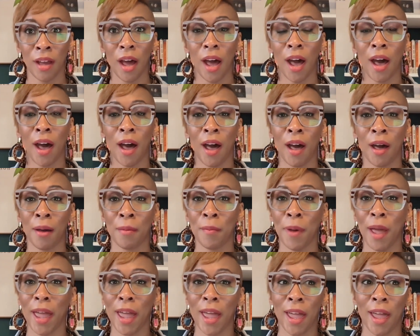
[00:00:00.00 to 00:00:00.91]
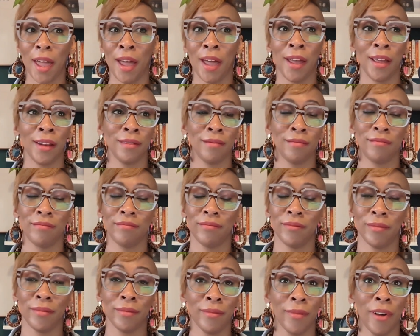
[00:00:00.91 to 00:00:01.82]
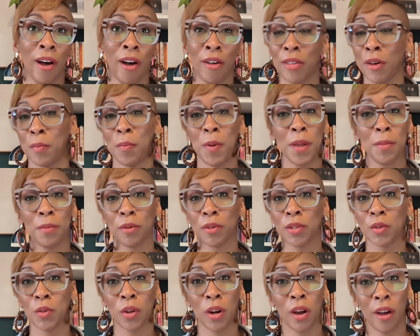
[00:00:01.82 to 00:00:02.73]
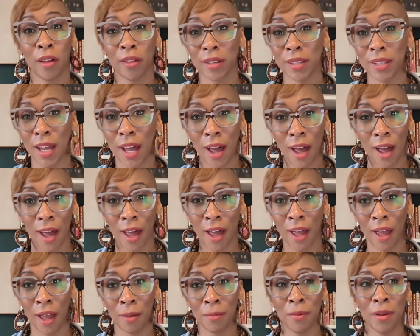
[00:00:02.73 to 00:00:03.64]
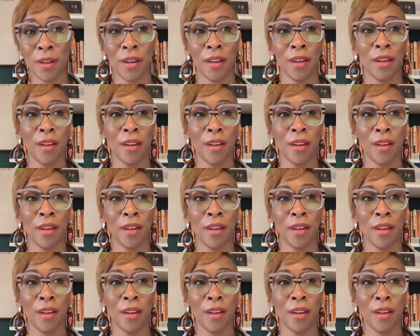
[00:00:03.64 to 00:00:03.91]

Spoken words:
And although people do it all the time,